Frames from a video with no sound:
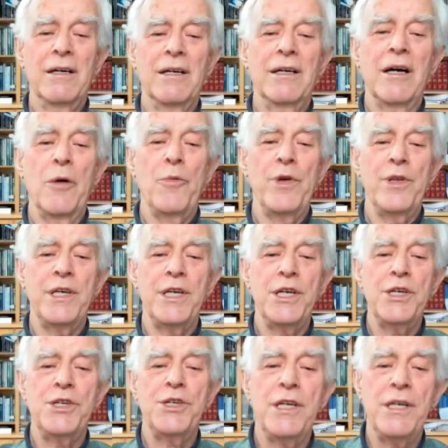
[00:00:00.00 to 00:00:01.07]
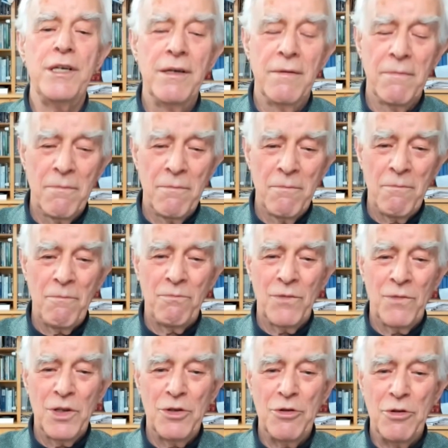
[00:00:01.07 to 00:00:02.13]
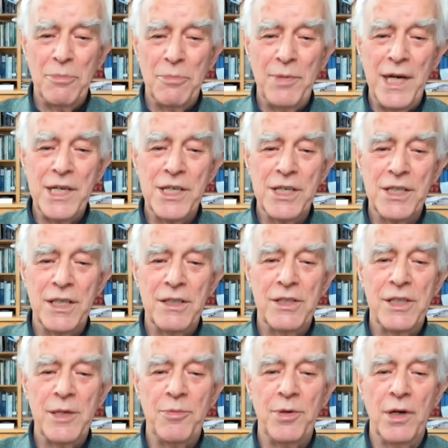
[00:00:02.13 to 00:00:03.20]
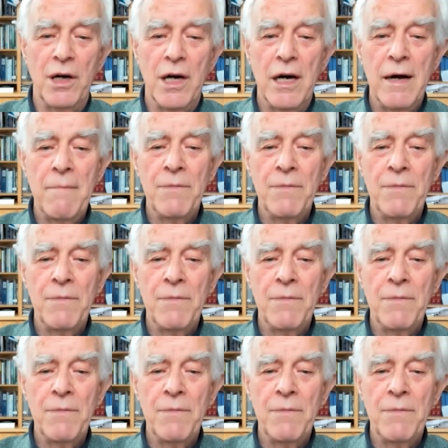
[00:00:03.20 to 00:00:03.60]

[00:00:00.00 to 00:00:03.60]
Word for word: come with EEG to the patients in CPR.